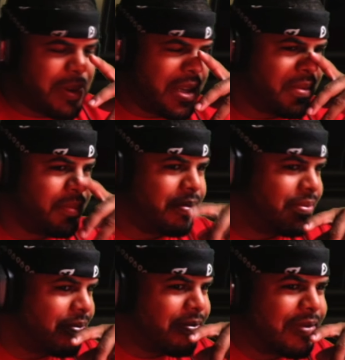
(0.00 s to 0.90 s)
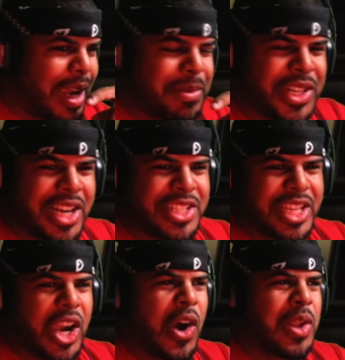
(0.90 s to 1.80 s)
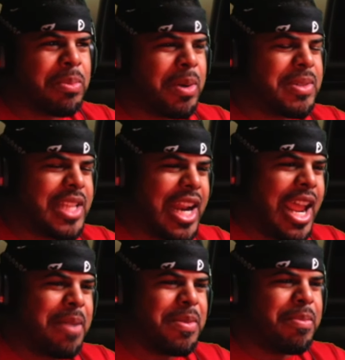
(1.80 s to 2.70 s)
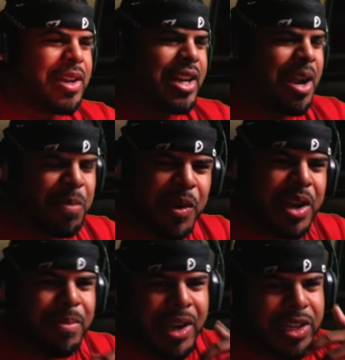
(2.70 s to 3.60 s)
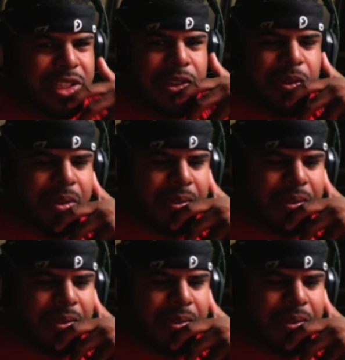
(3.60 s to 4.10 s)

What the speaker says: But I've been trying to see all the moments that have happened, but I'm reading the manga too.